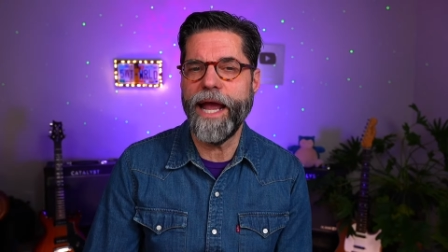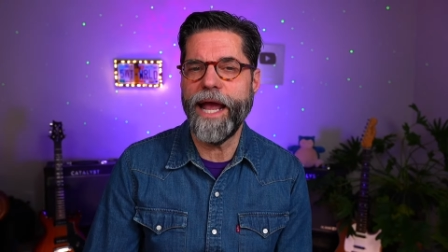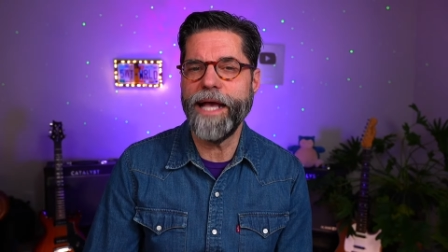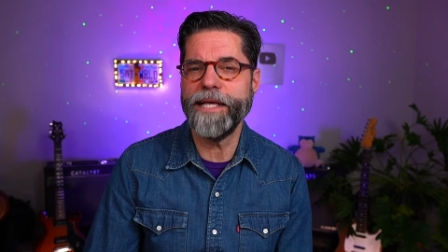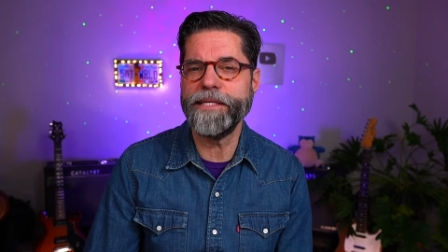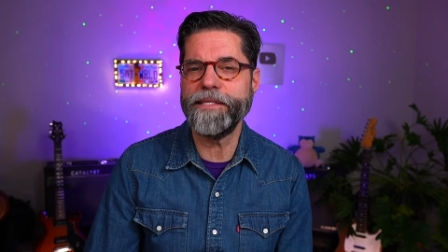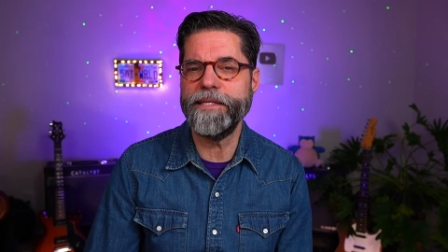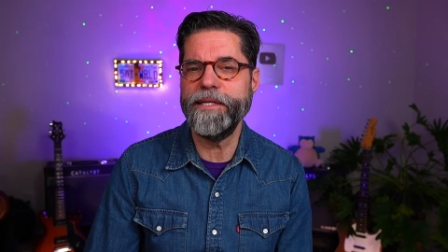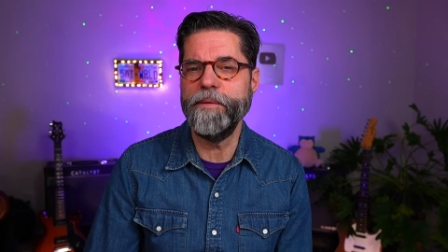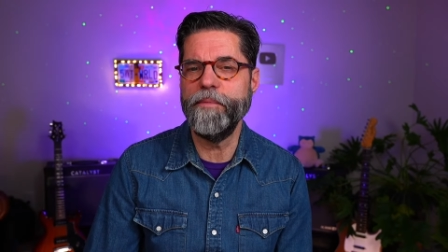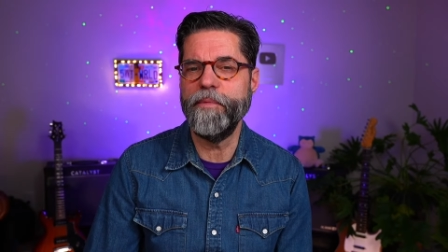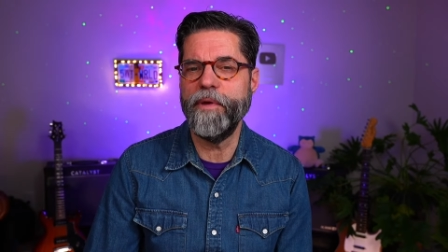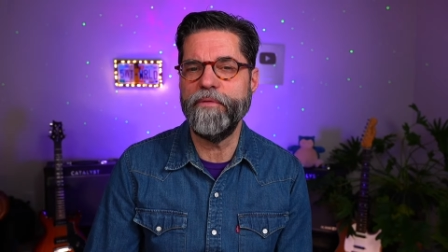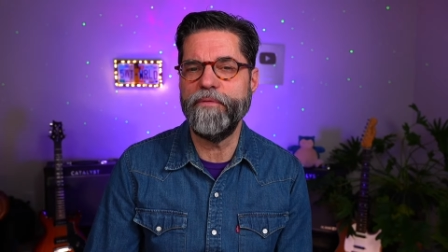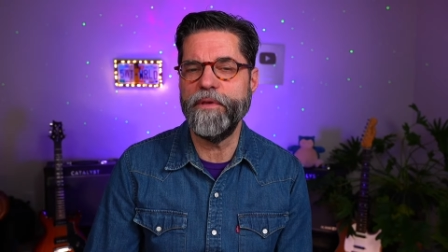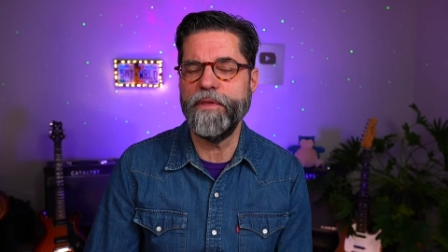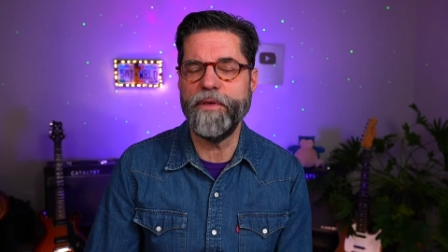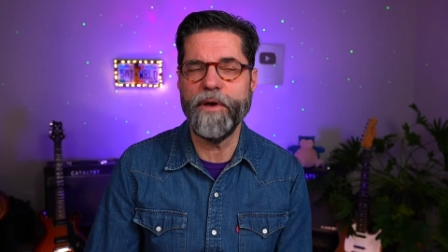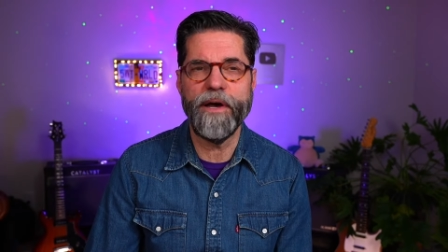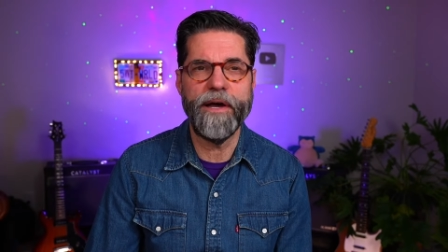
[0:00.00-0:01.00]
asked him if
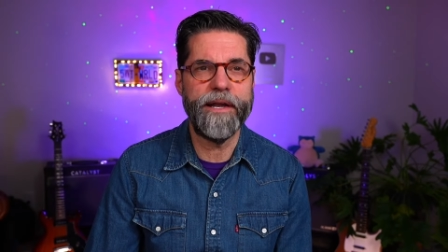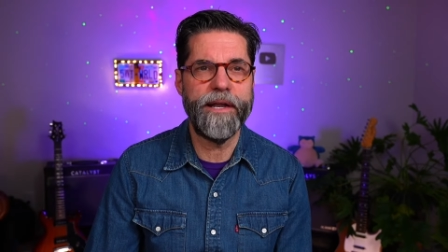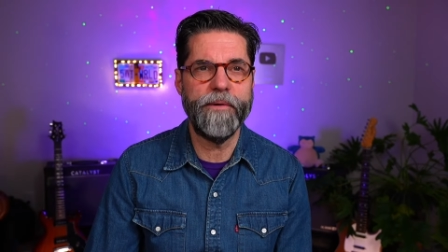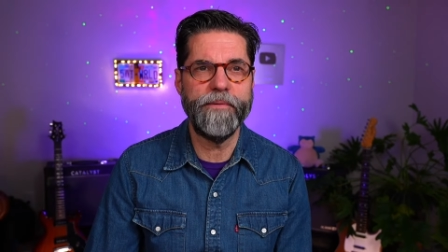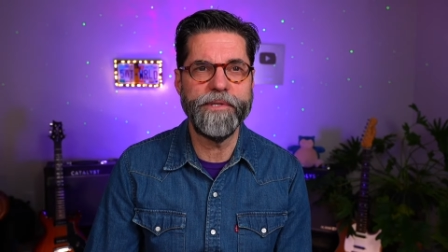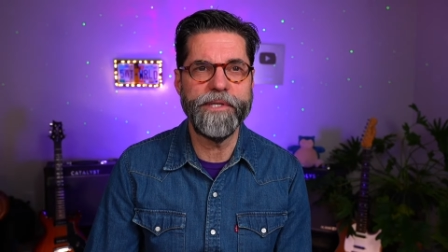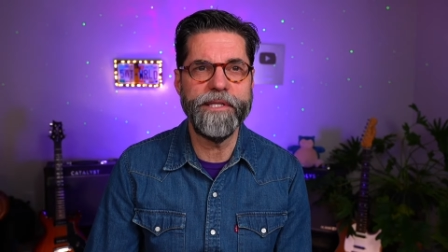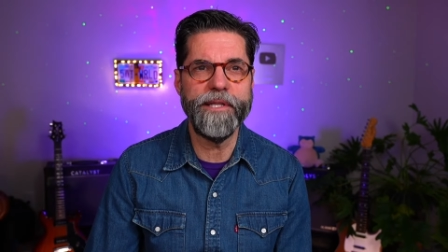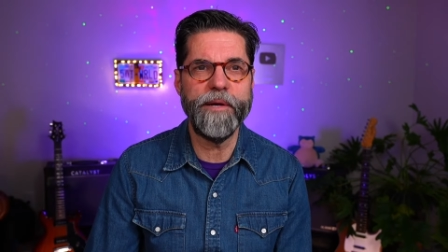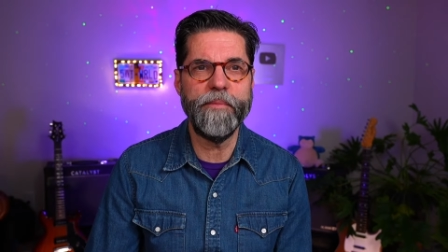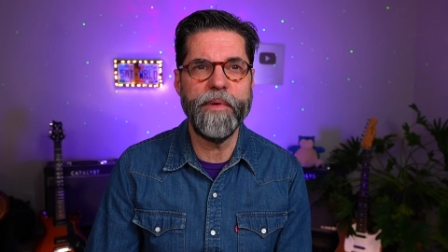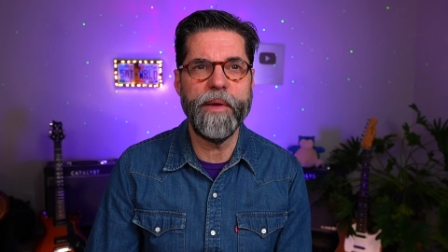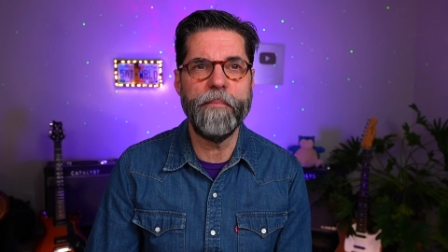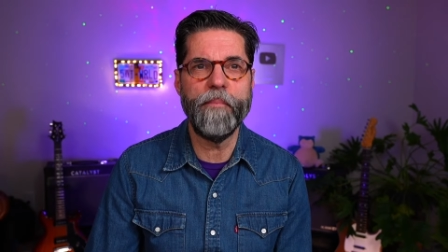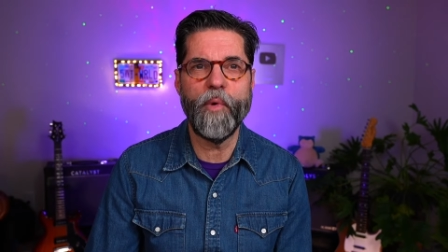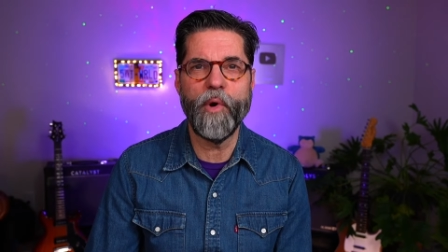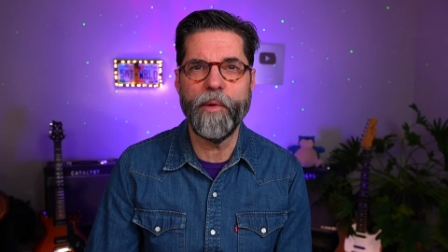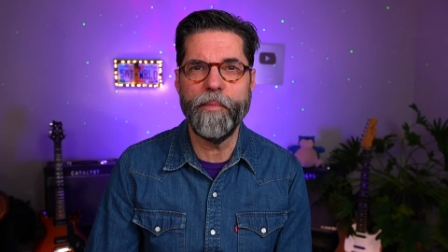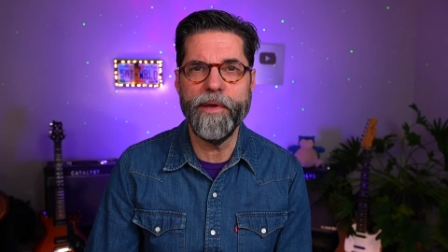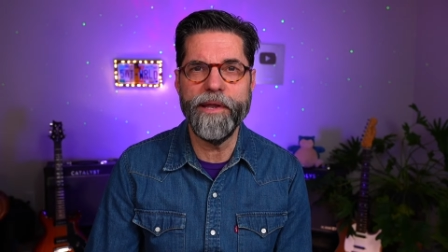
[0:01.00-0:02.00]
he thought it was a little bit
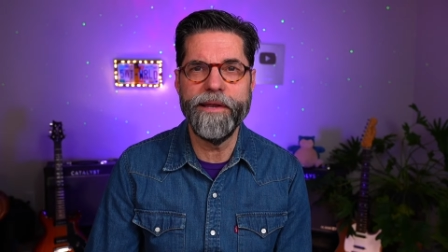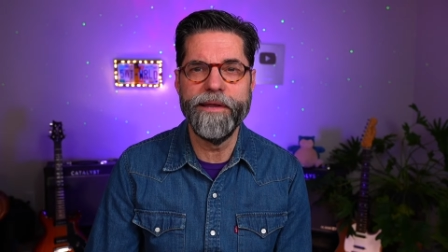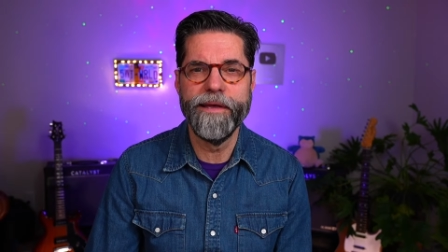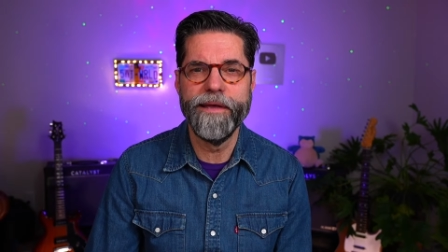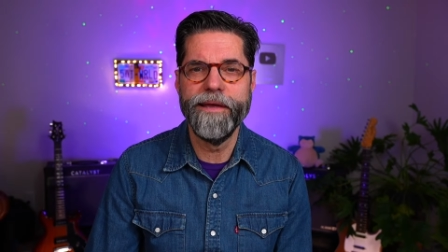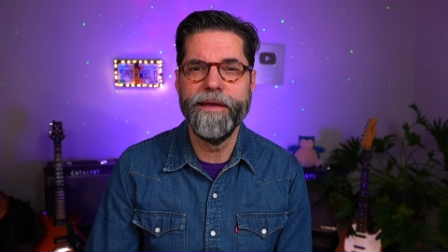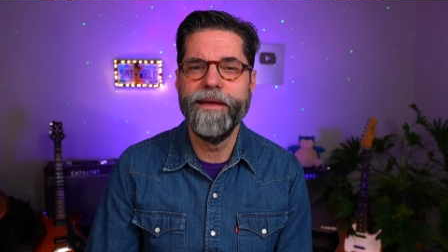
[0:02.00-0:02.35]
morbid.